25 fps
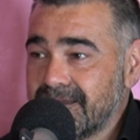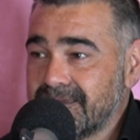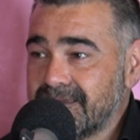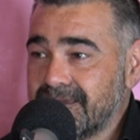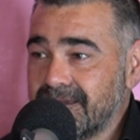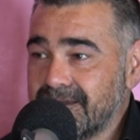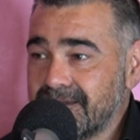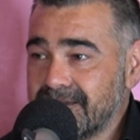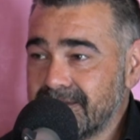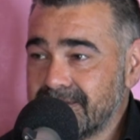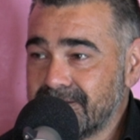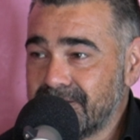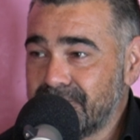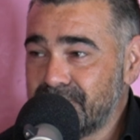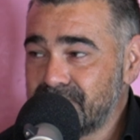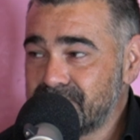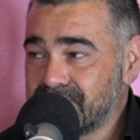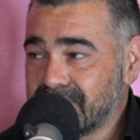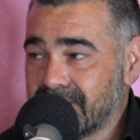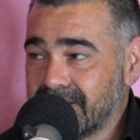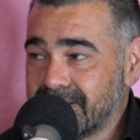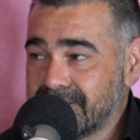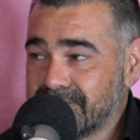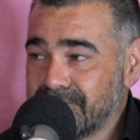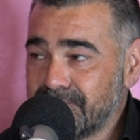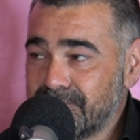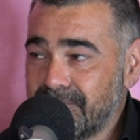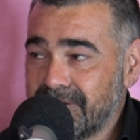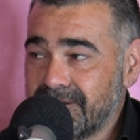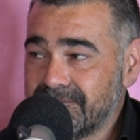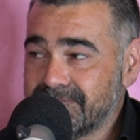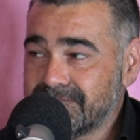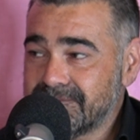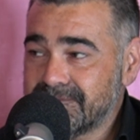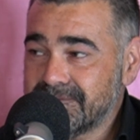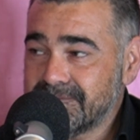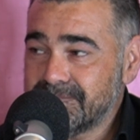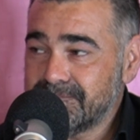Yeah, usually I do
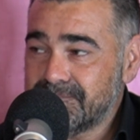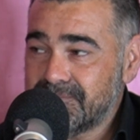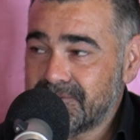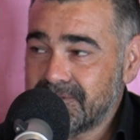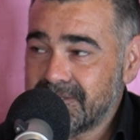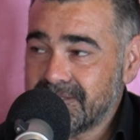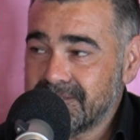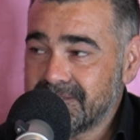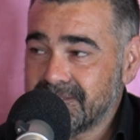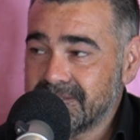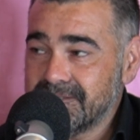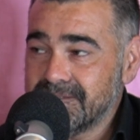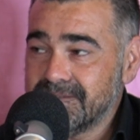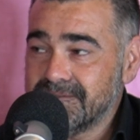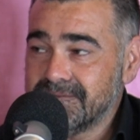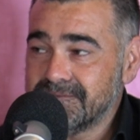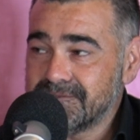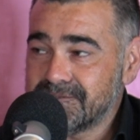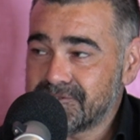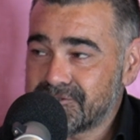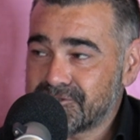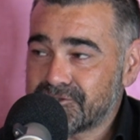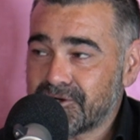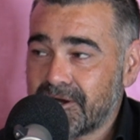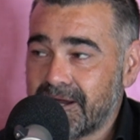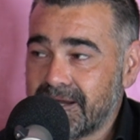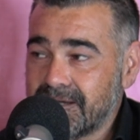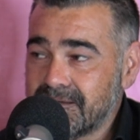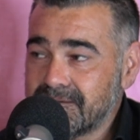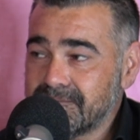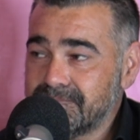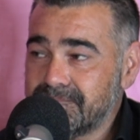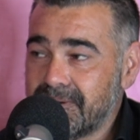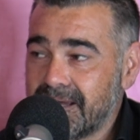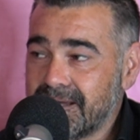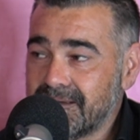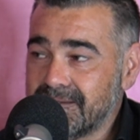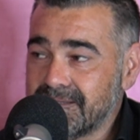have to put in the
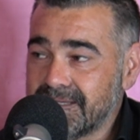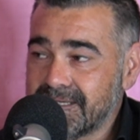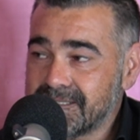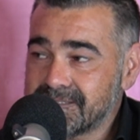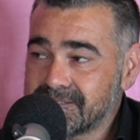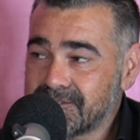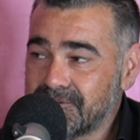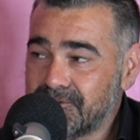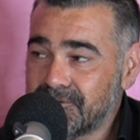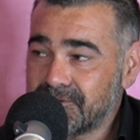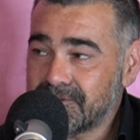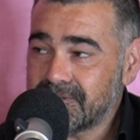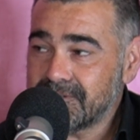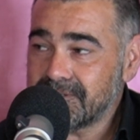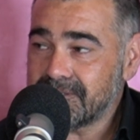straight male escort